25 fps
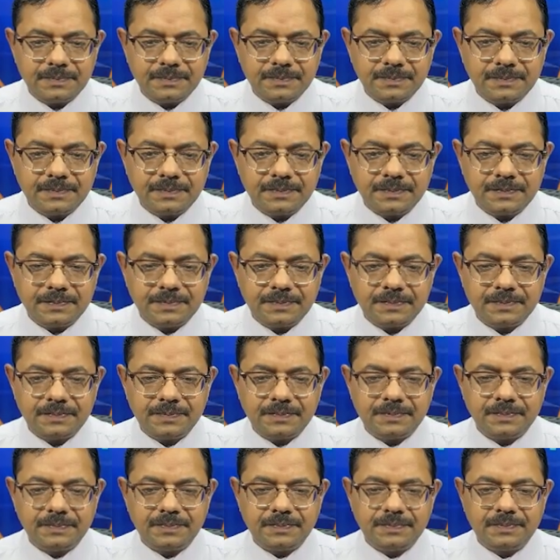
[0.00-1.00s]

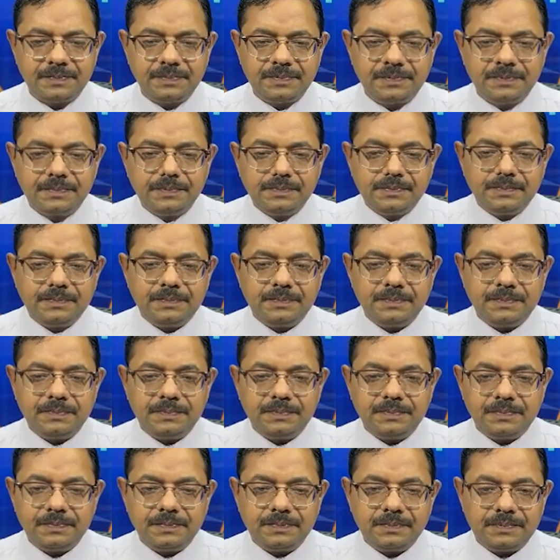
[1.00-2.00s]

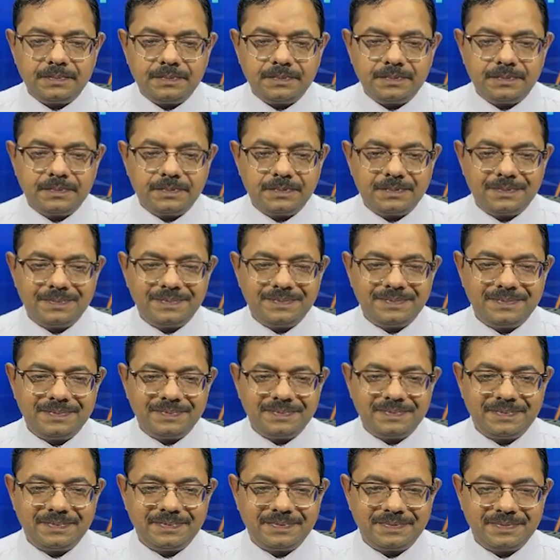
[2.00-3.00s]

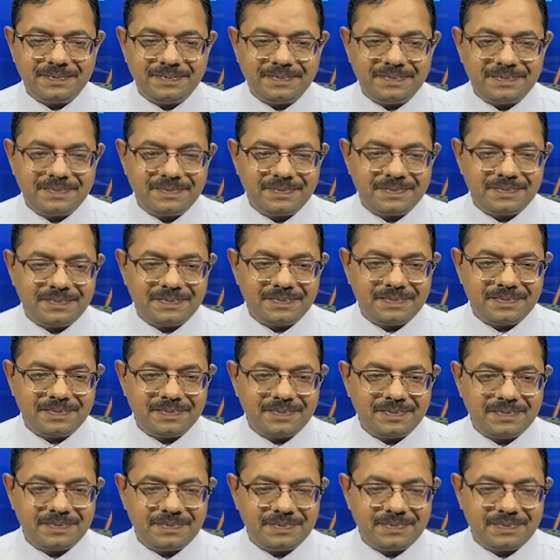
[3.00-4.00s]

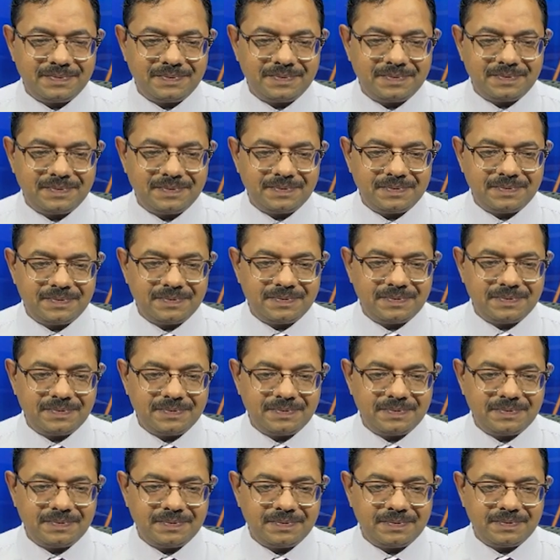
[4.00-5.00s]

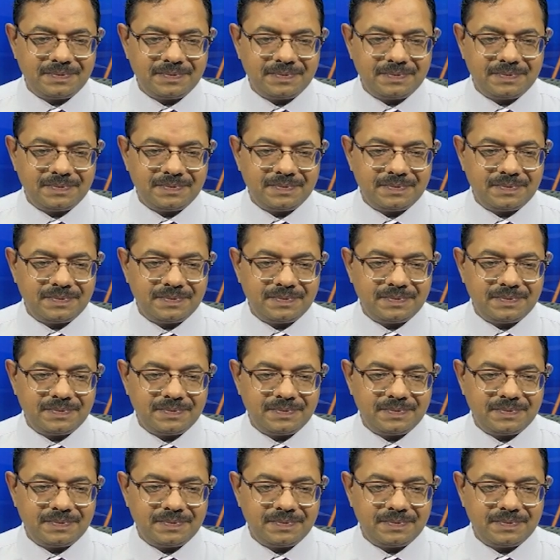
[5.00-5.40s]
[no speech]